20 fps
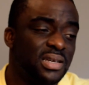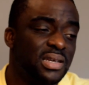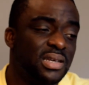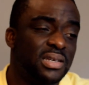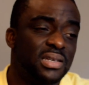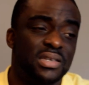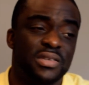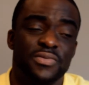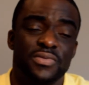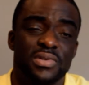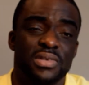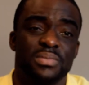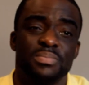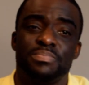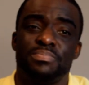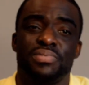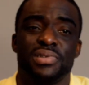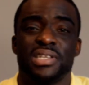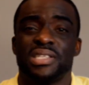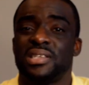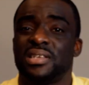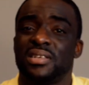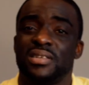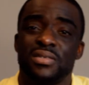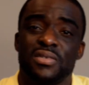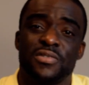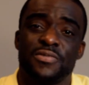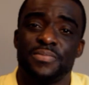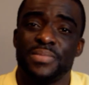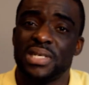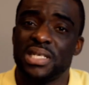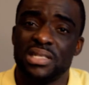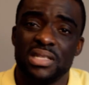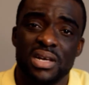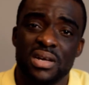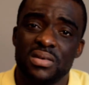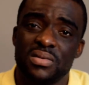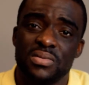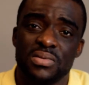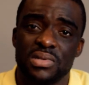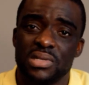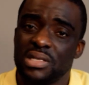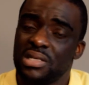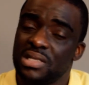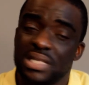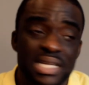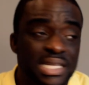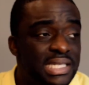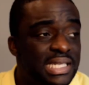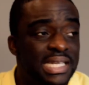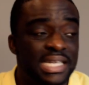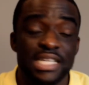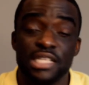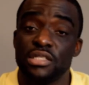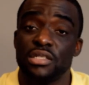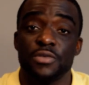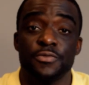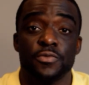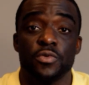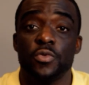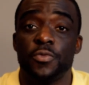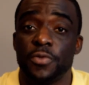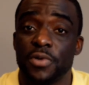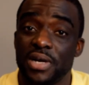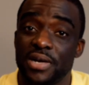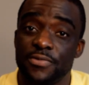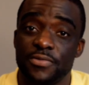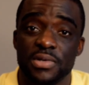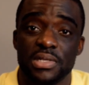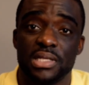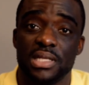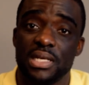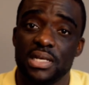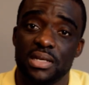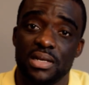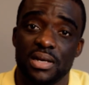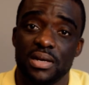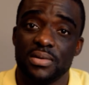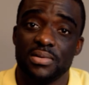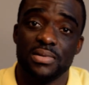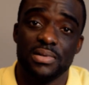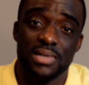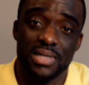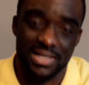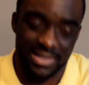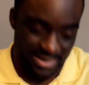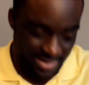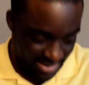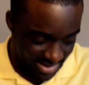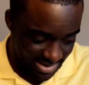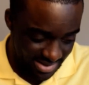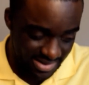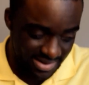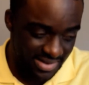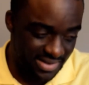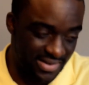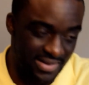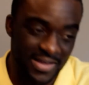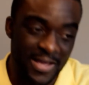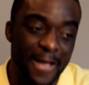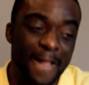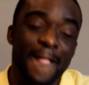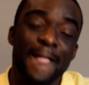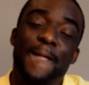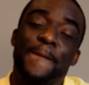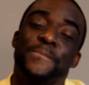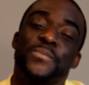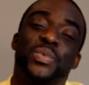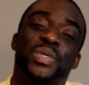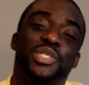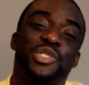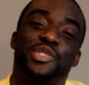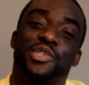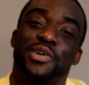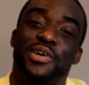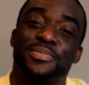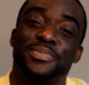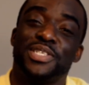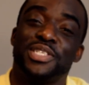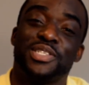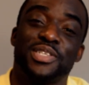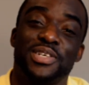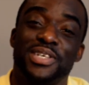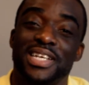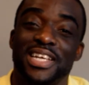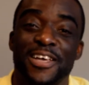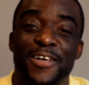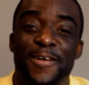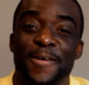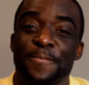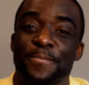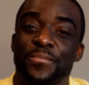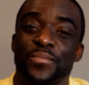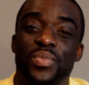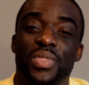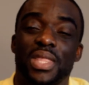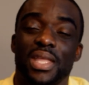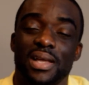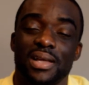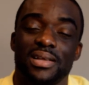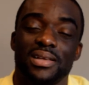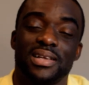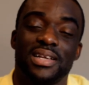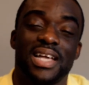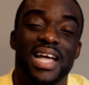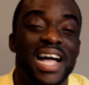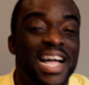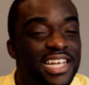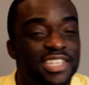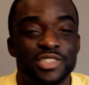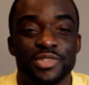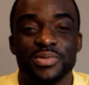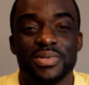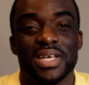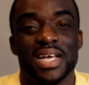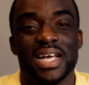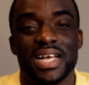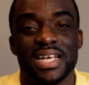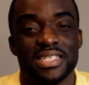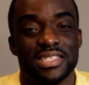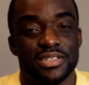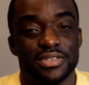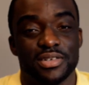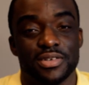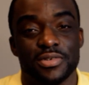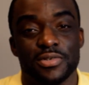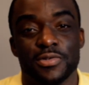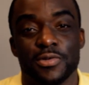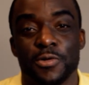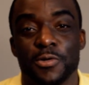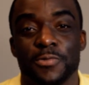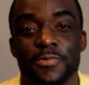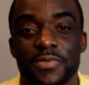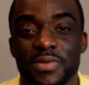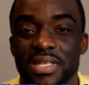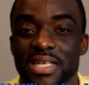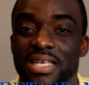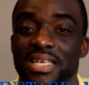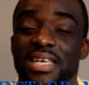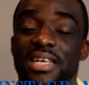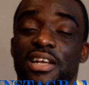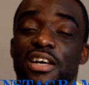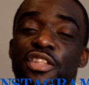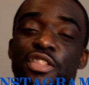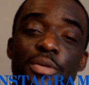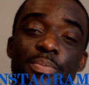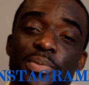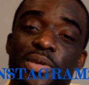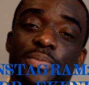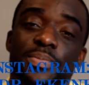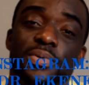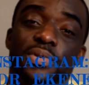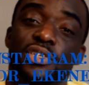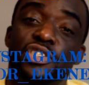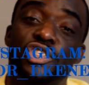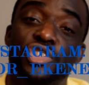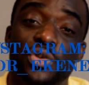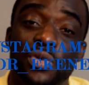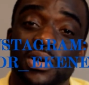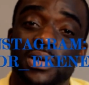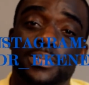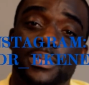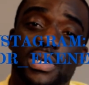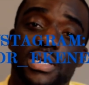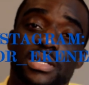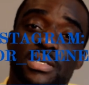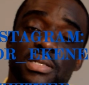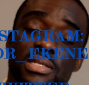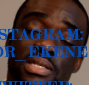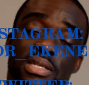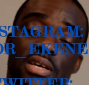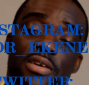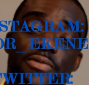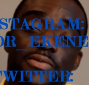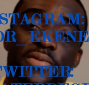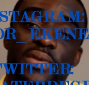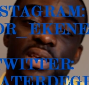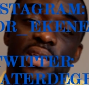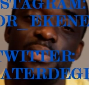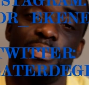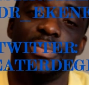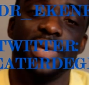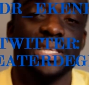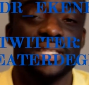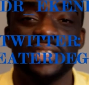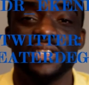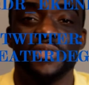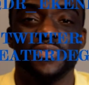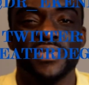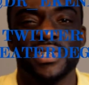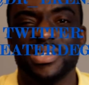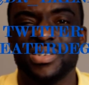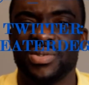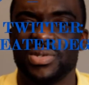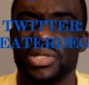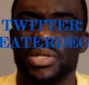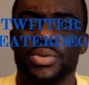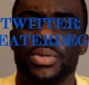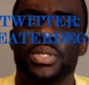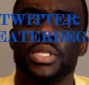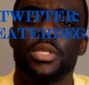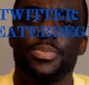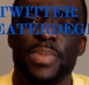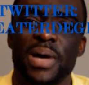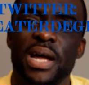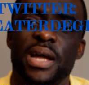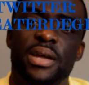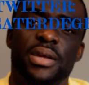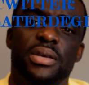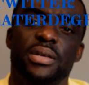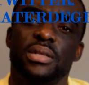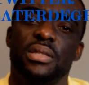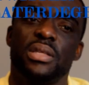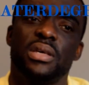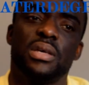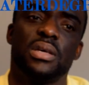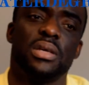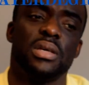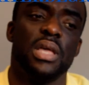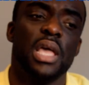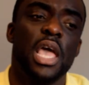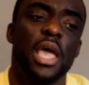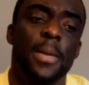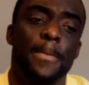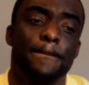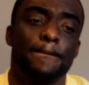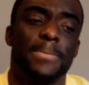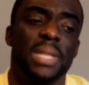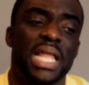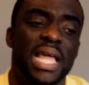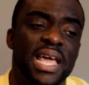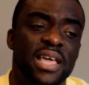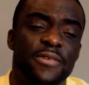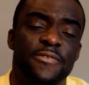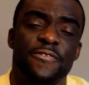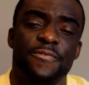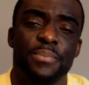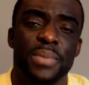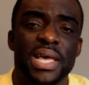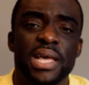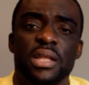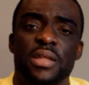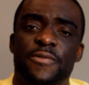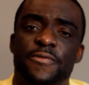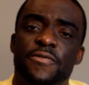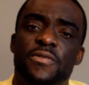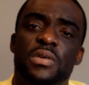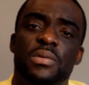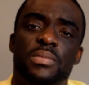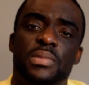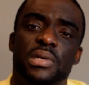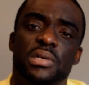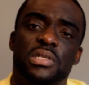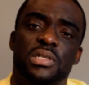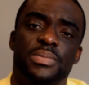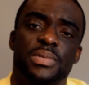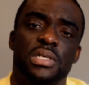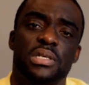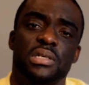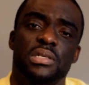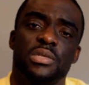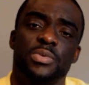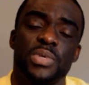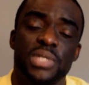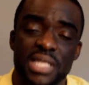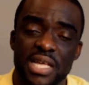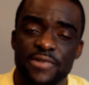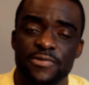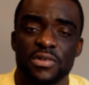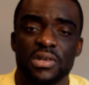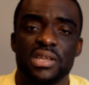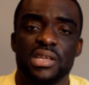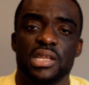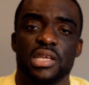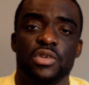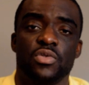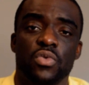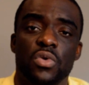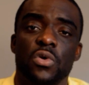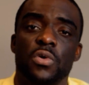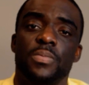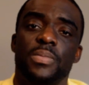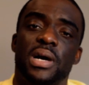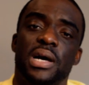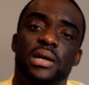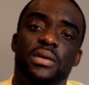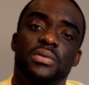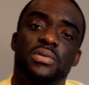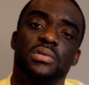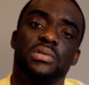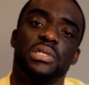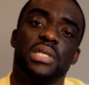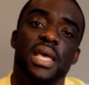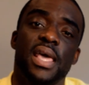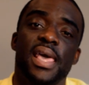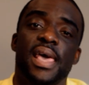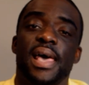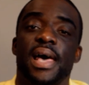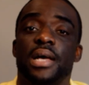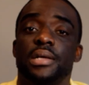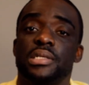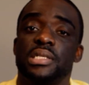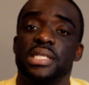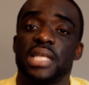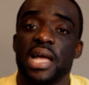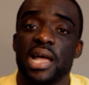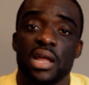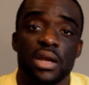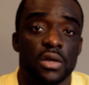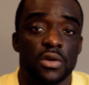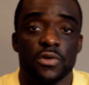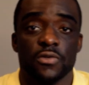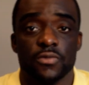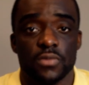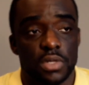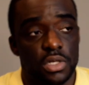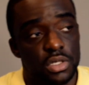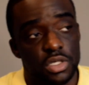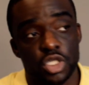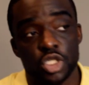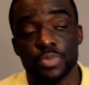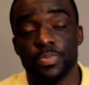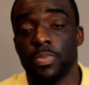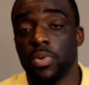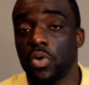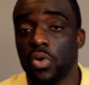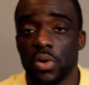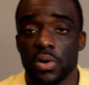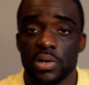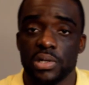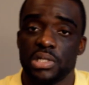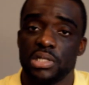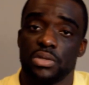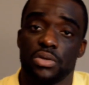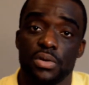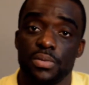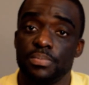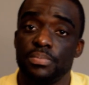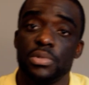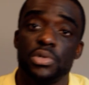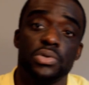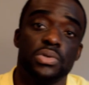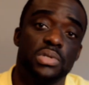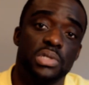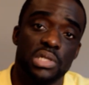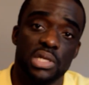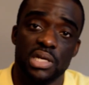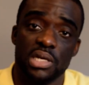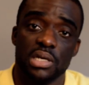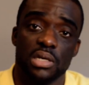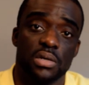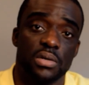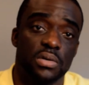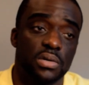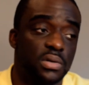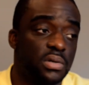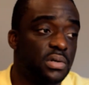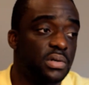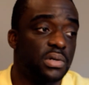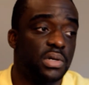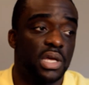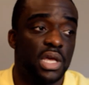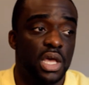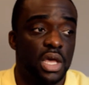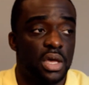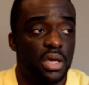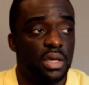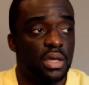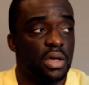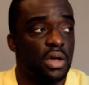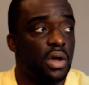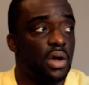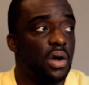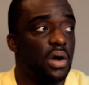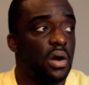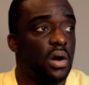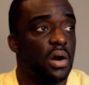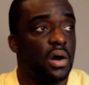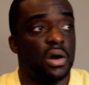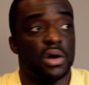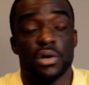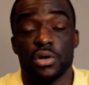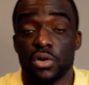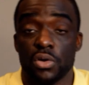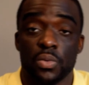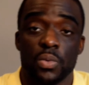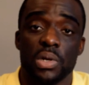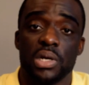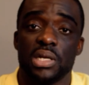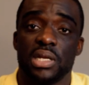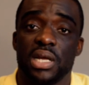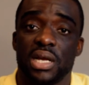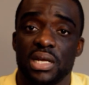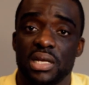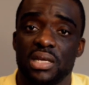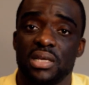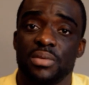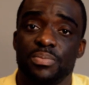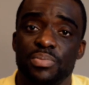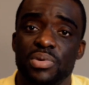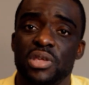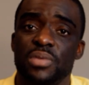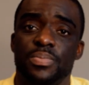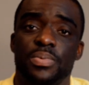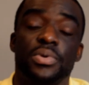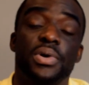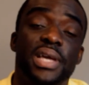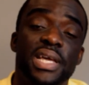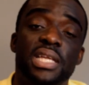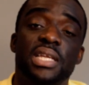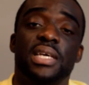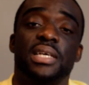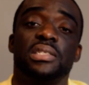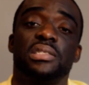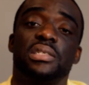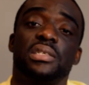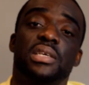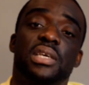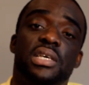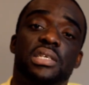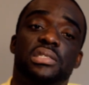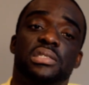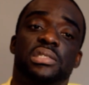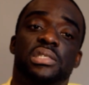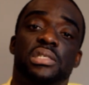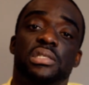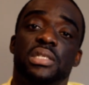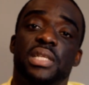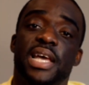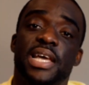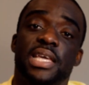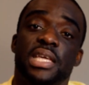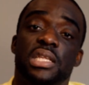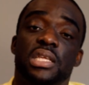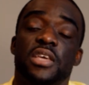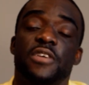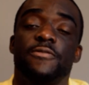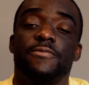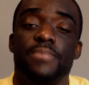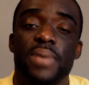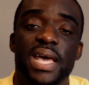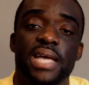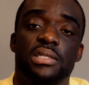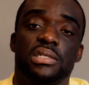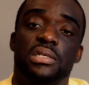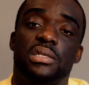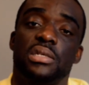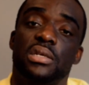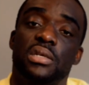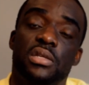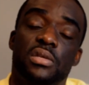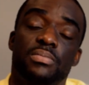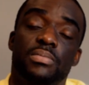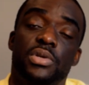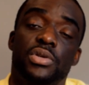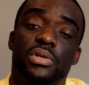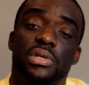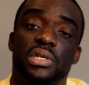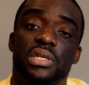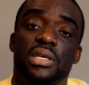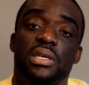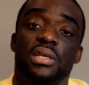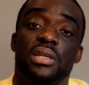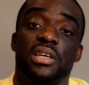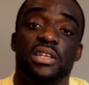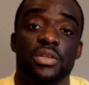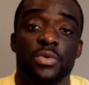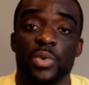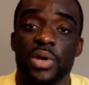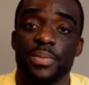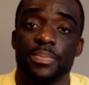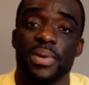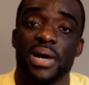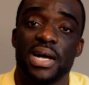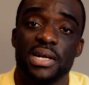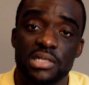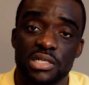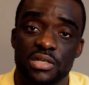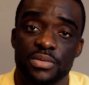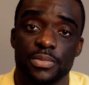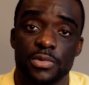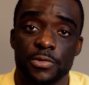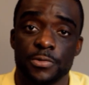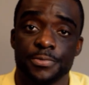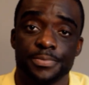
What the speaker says: even president of McDonald's. There's an interview for everything now. So I'm just going to guide you guys, you know, hopefully get other people to join me and stuff and make these videos to inspire the black male and females, because we definitely need role models outside of the sports or music or art or whatnot. Get people in education that can give back to the community in any way possible.